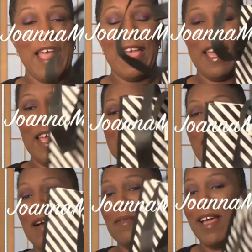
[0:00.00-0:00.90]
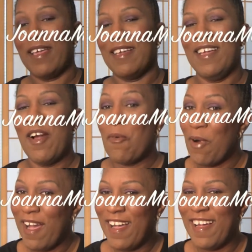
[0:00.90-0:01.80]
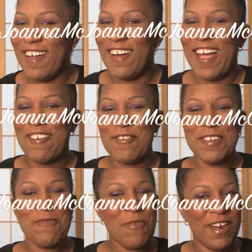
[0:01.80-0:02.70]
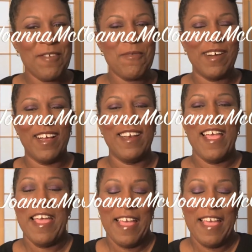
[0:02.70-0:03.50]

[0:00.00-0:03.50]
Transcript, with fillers: And I'm like, wow, I really wanted one